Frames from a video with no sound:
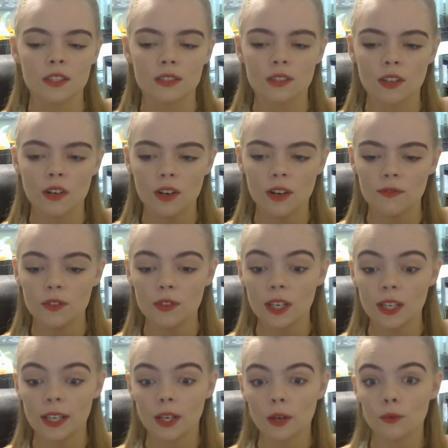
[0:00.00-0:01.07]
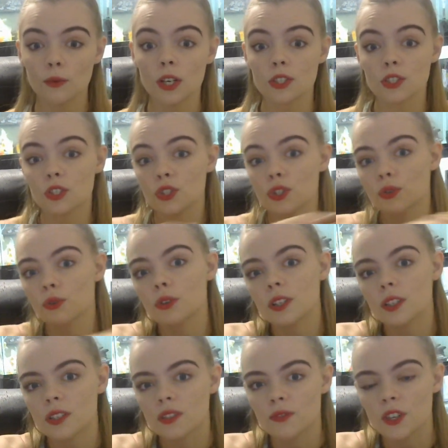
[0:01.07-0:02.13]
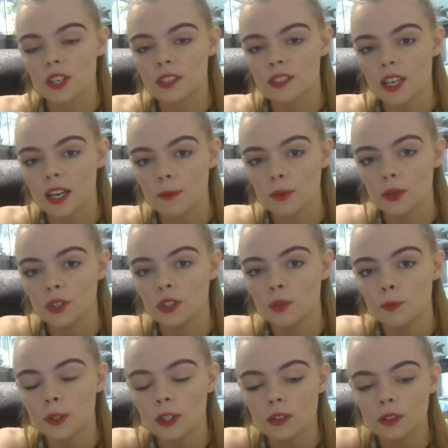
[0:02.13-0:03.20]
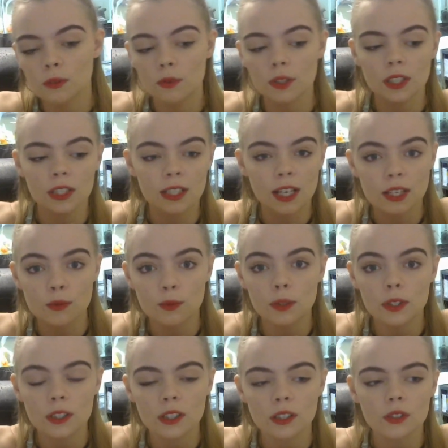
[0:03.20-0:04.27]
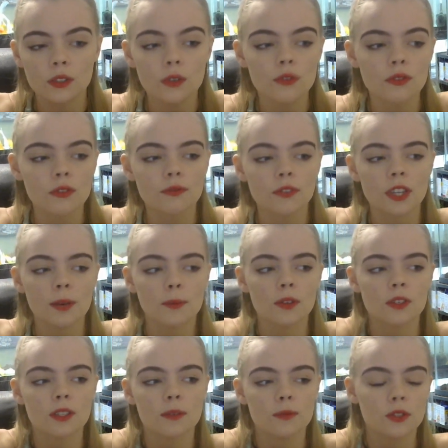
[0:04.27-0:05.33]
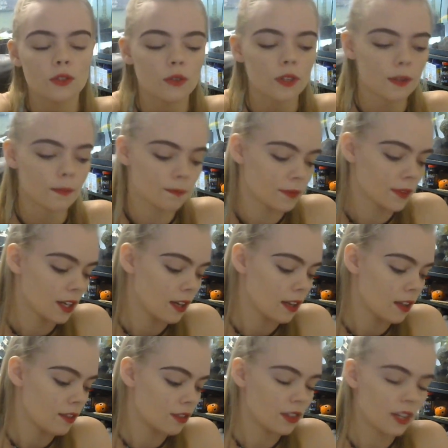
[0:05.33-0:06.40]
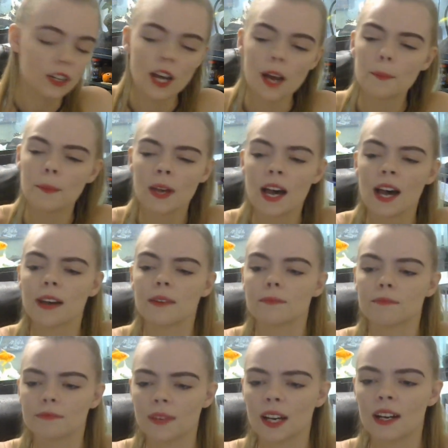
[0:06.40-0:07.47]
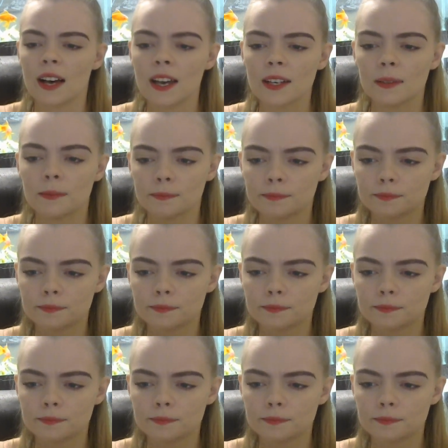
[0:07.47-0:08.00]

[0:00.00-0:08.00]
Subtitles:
So if you get like a Russian tortoise, for example, and you build a really nice wooden enclosure for them or some sort, they're not bad. I like them.